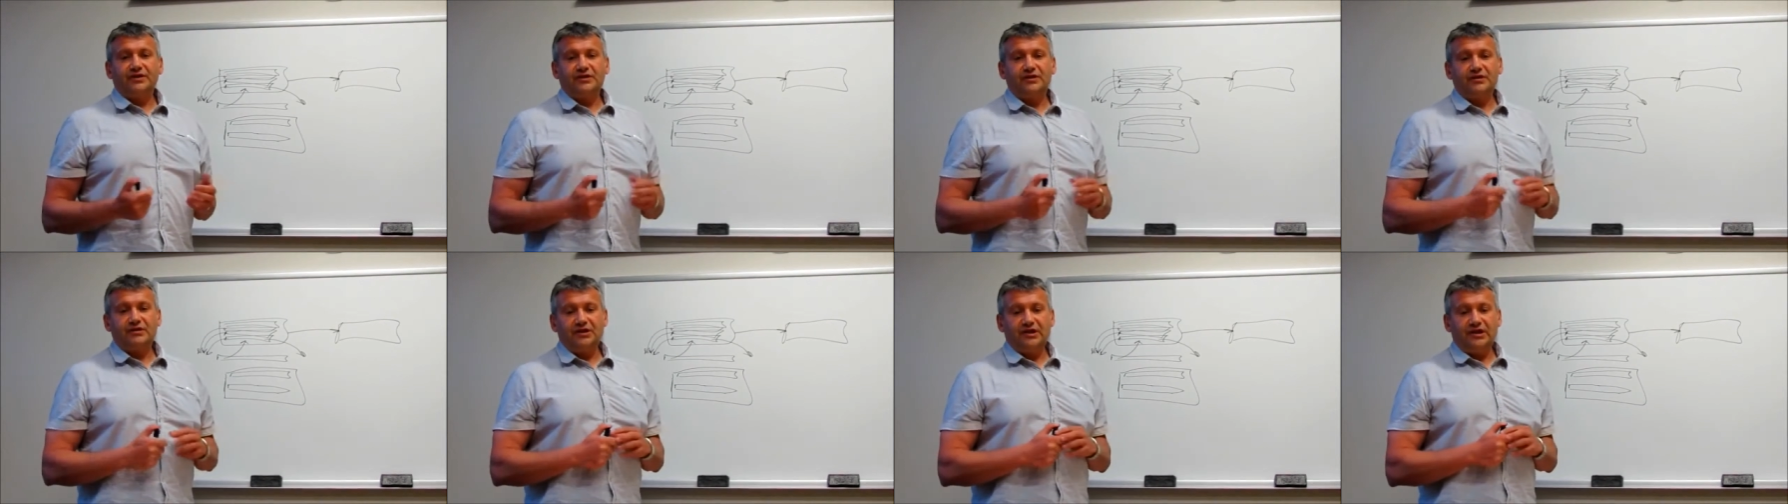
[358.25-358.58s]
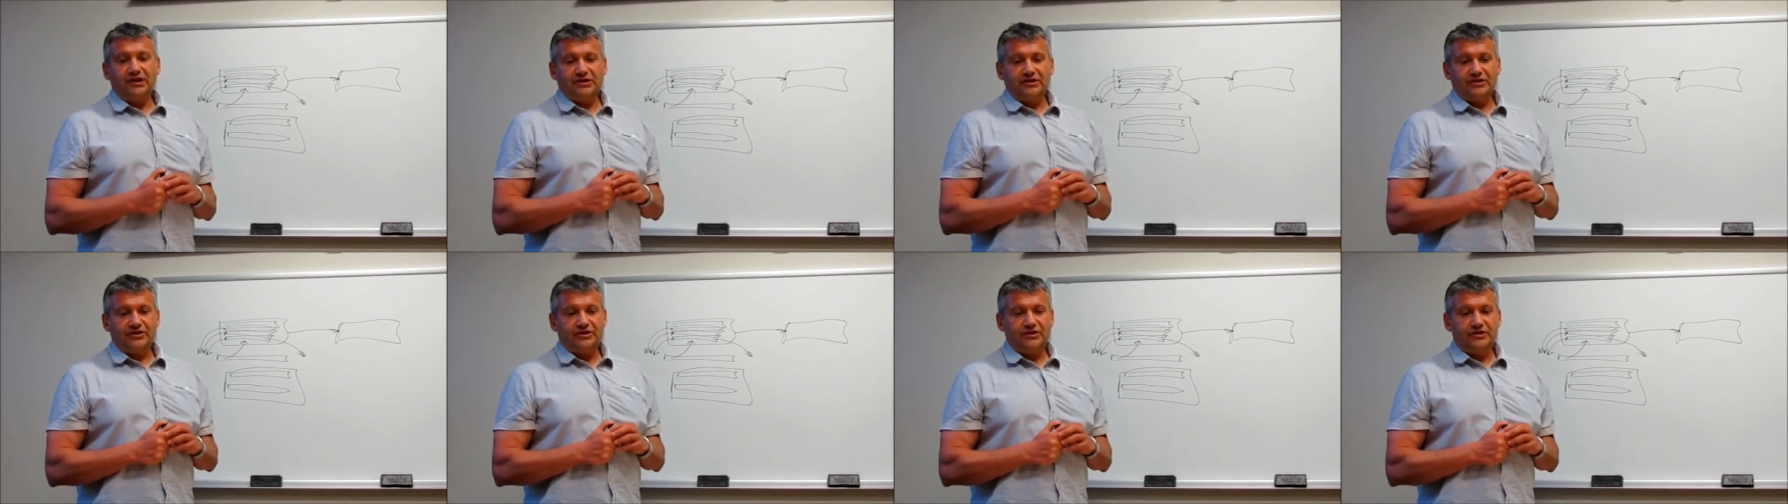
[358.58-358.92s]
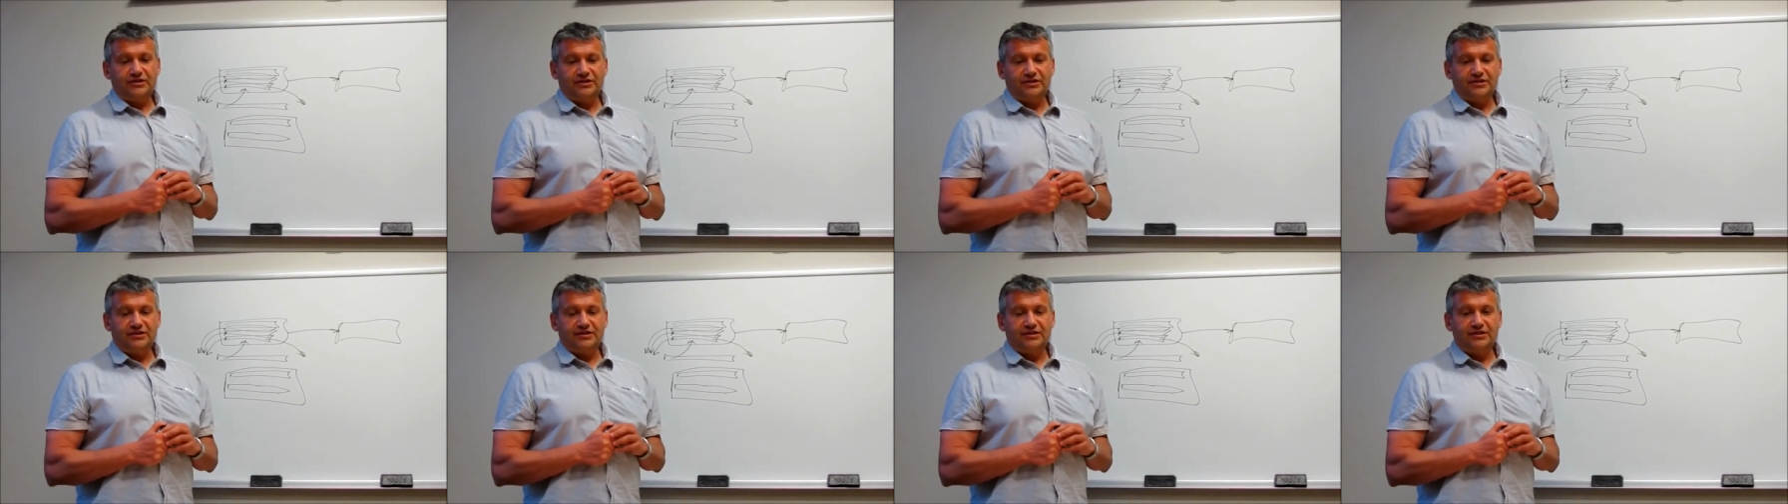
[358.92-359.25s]

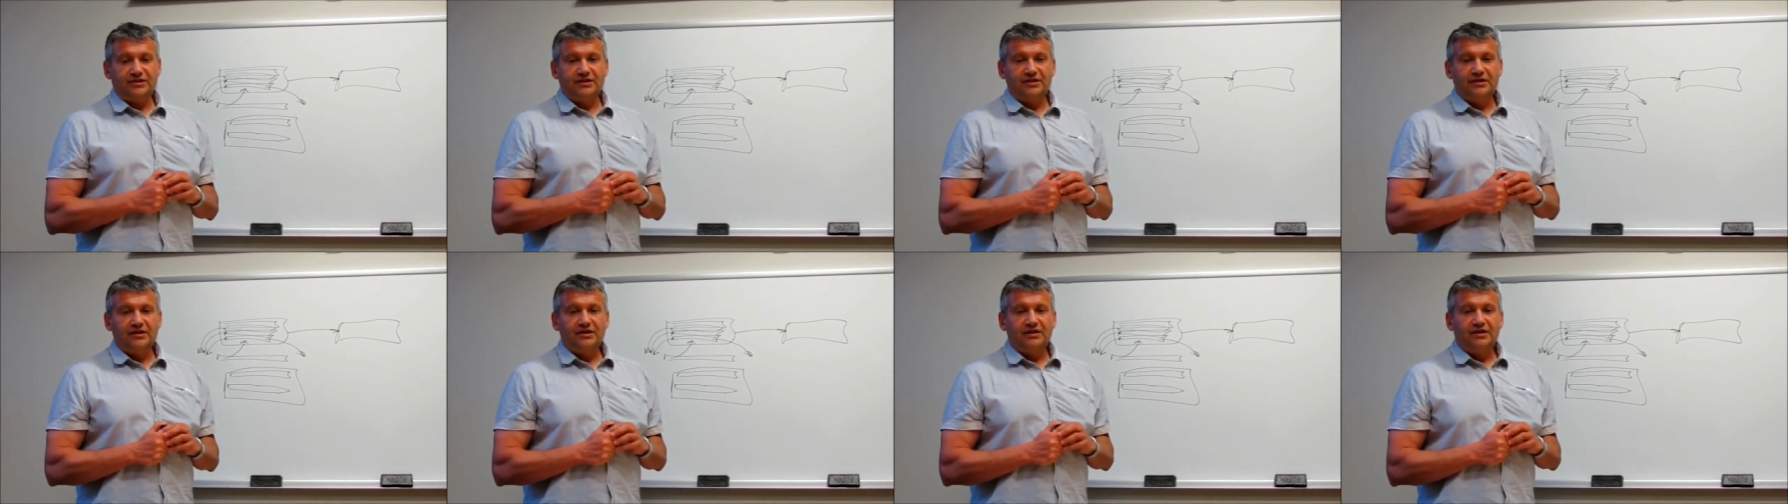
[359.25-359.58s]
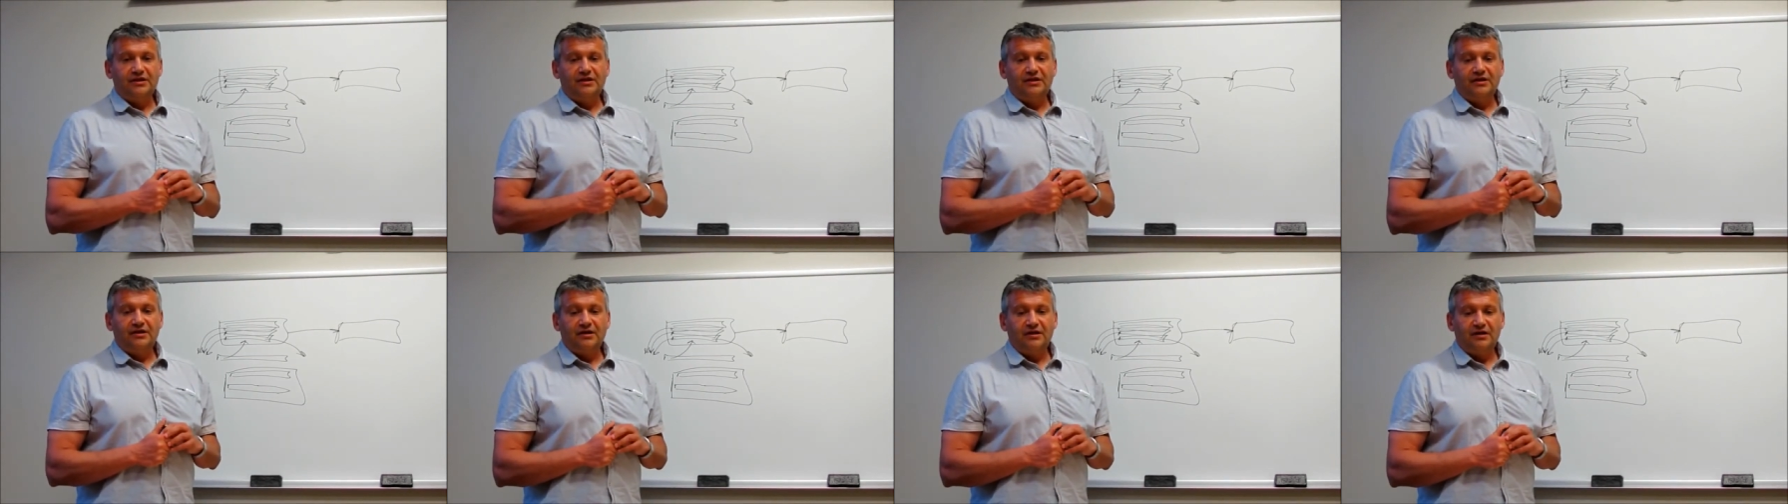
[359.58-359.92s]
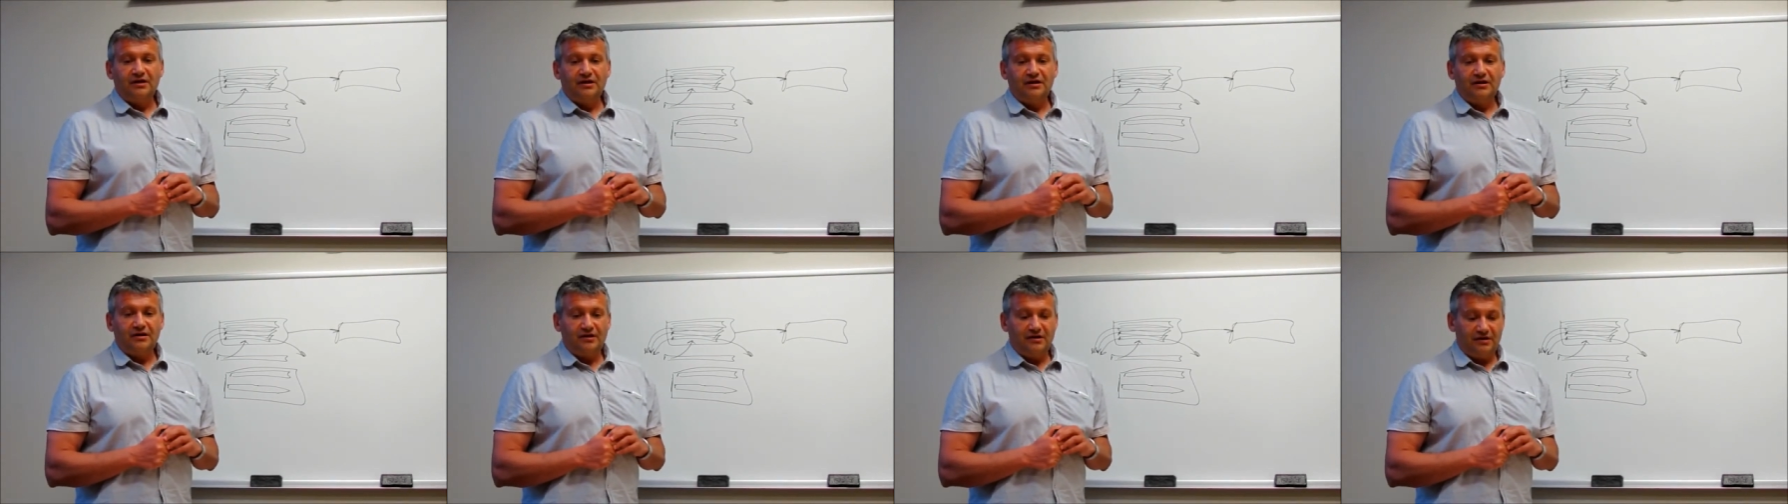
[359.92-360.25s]
collections
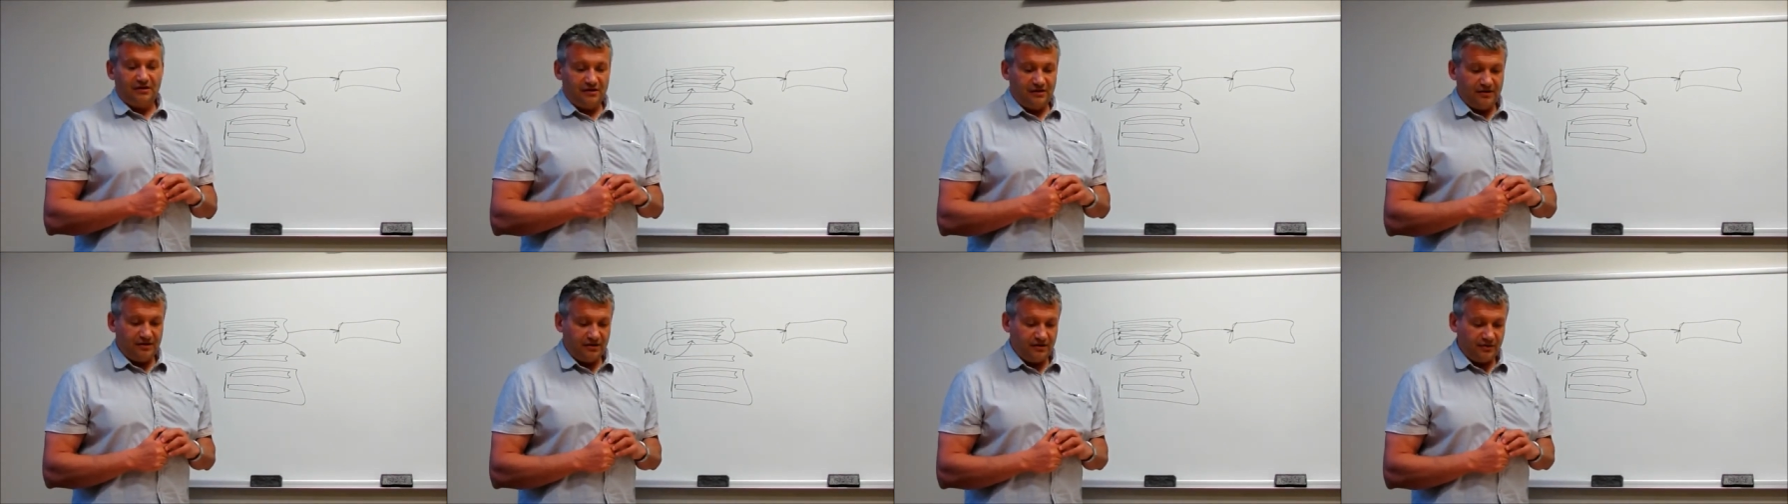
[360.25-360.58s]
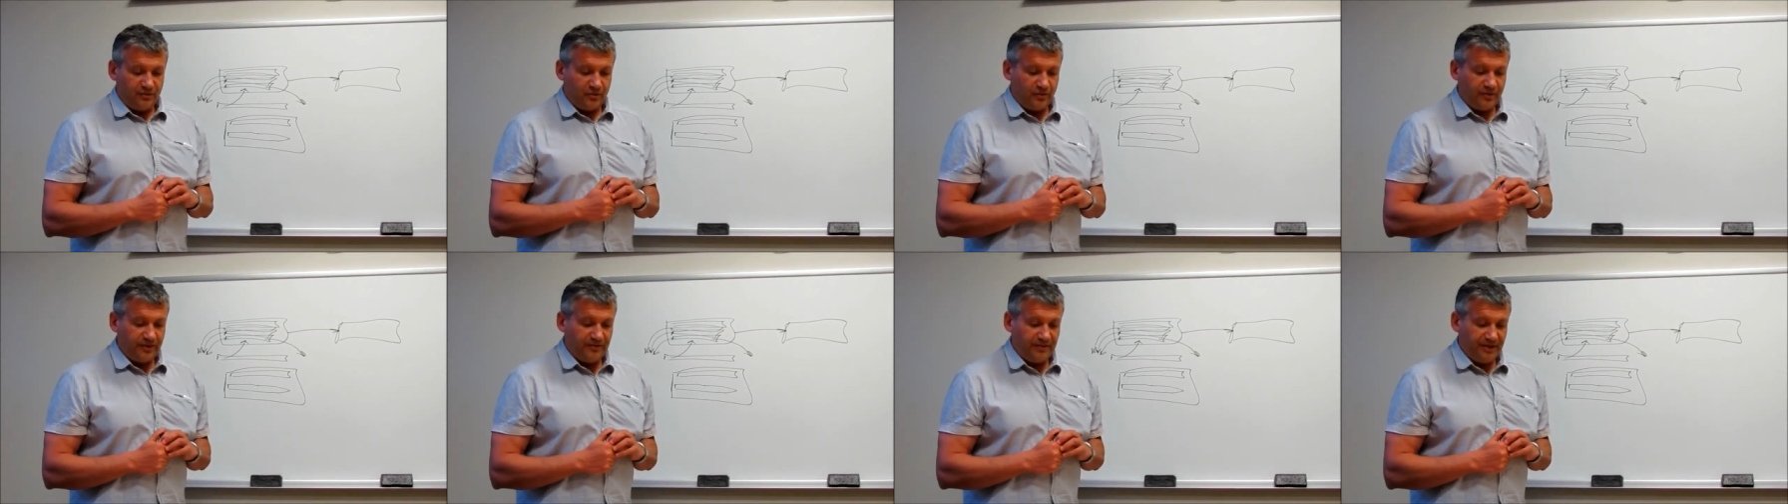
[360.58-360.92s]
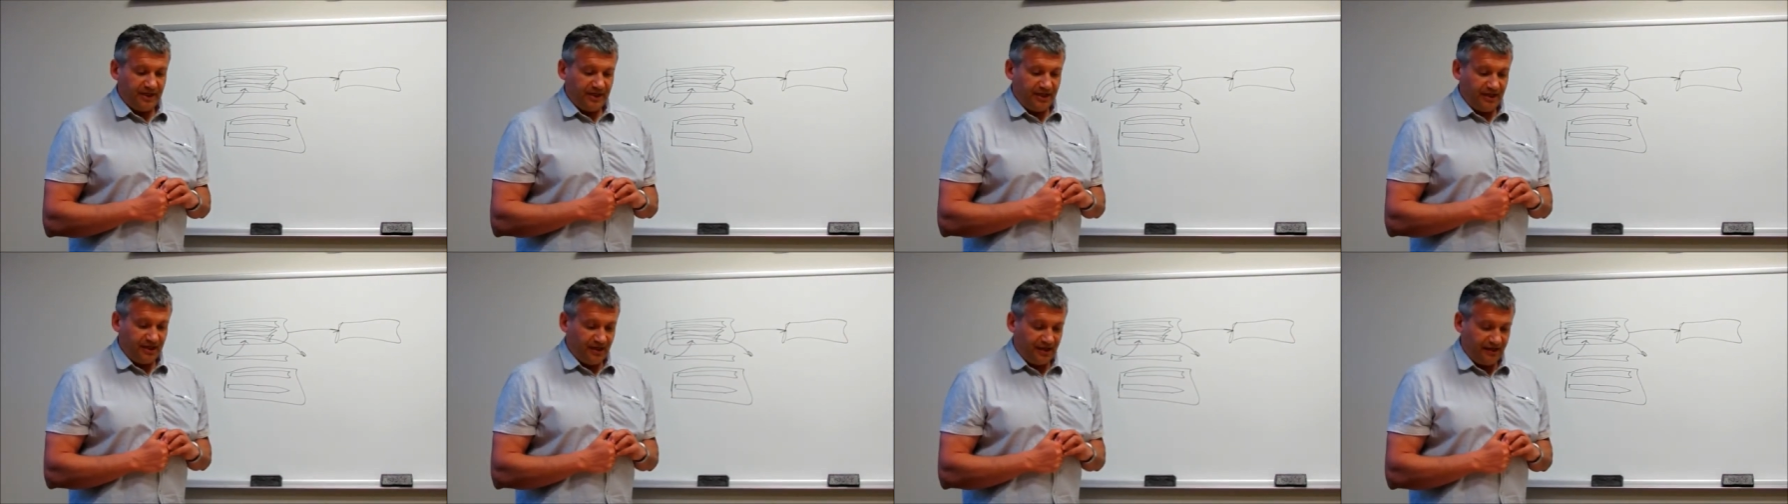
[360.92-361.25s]
we
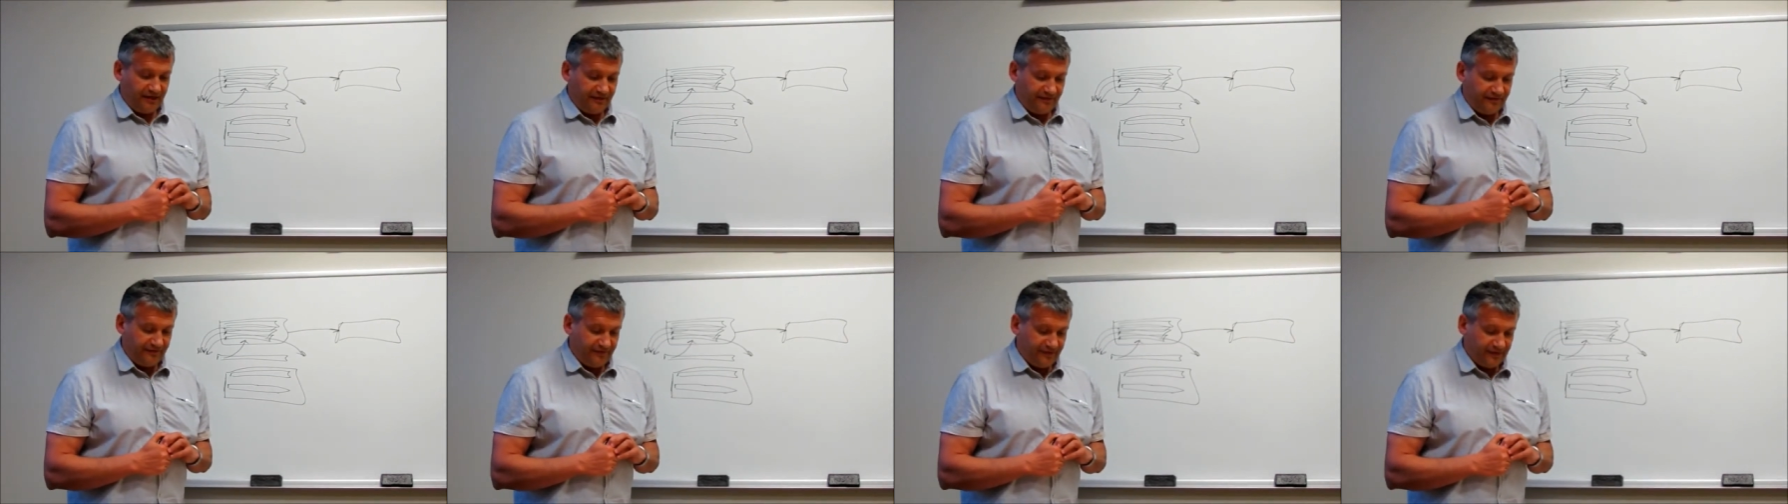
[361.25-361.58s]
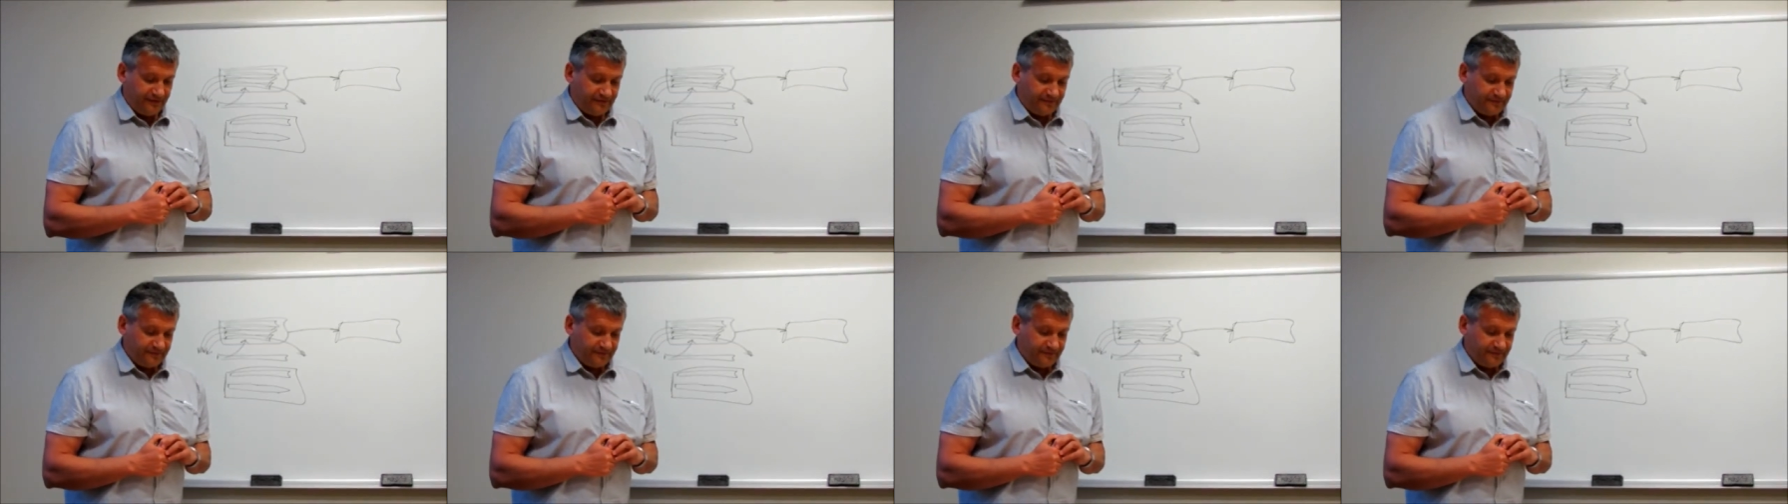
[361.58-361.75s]
may have?